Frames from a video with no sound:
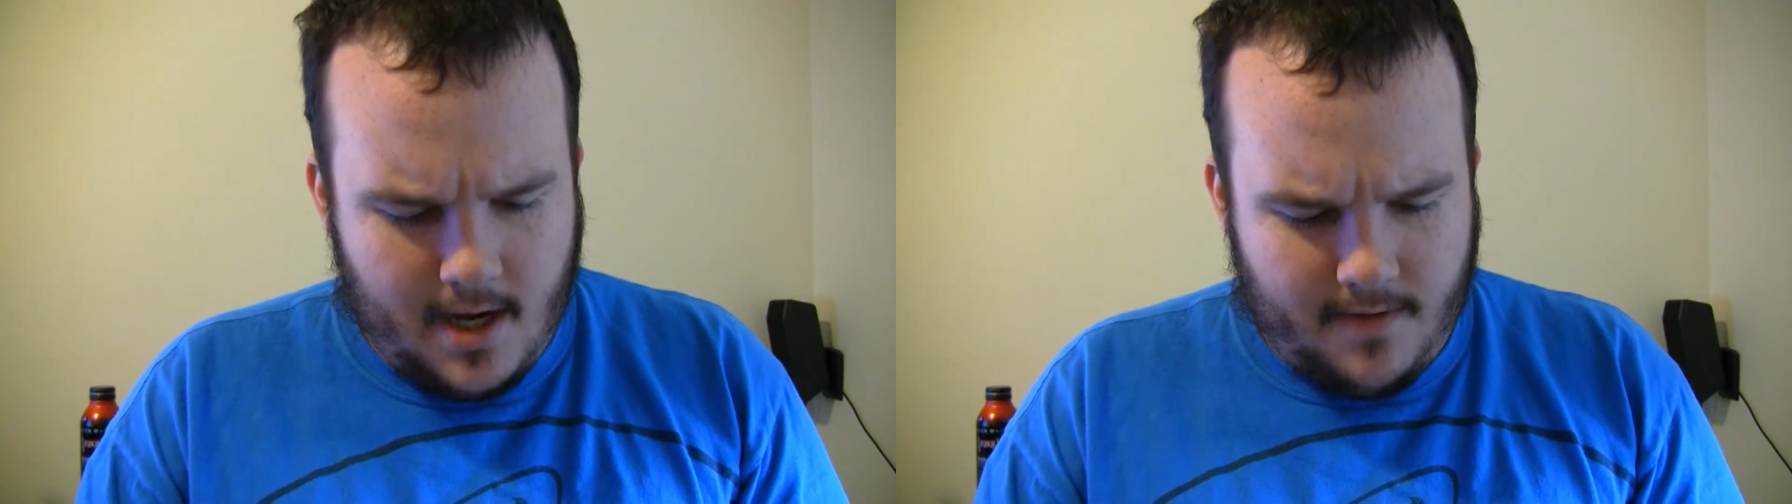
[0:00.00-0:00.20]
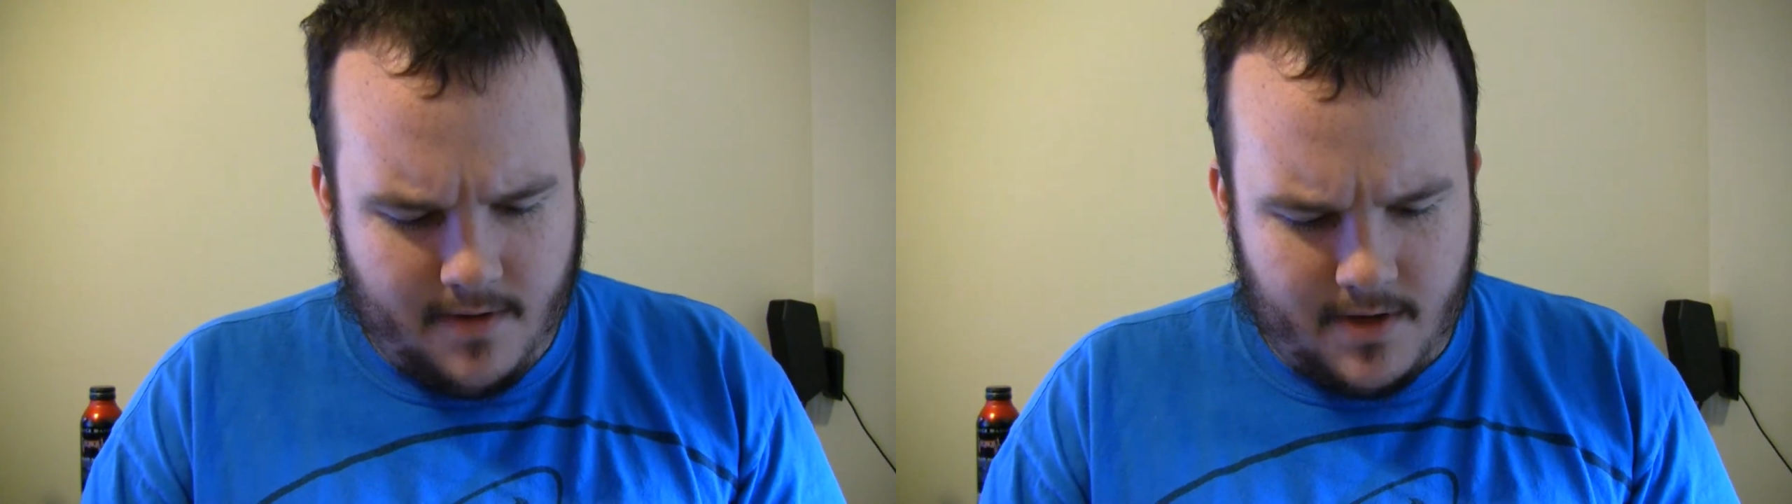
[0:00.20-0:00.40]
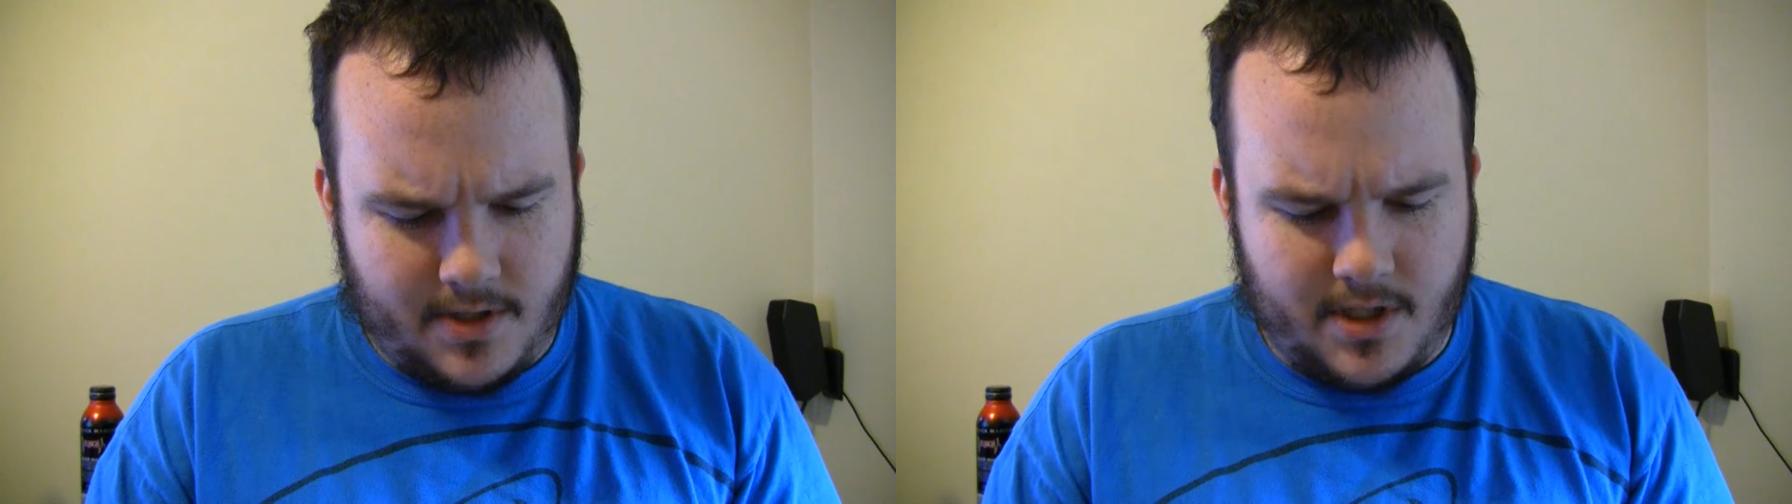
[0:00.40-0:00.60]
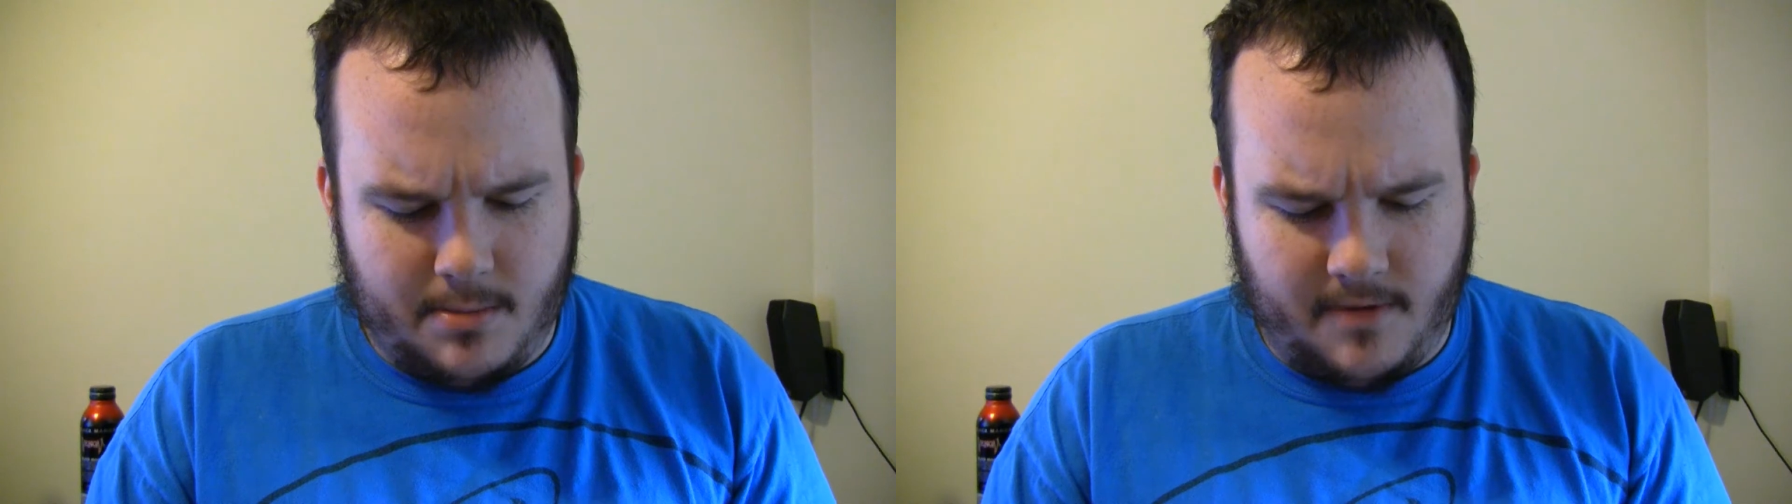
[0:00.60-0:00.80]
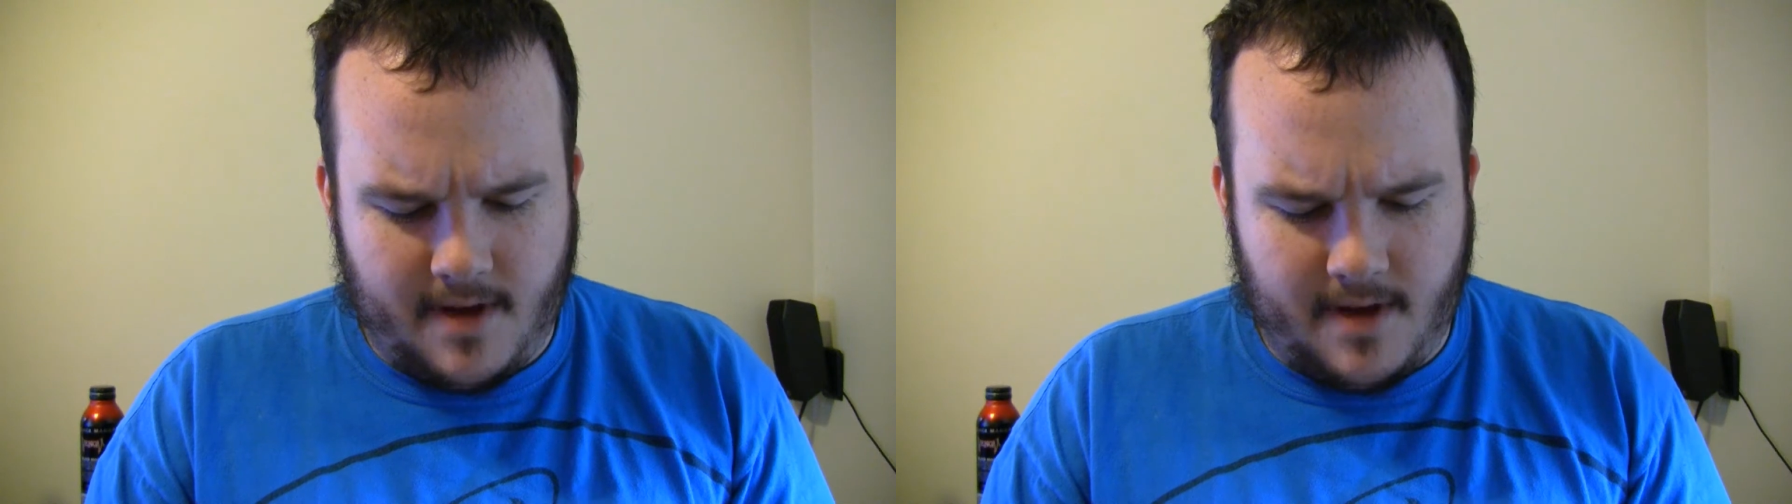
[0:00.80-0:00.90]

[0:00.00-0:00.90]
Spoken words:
of the original Super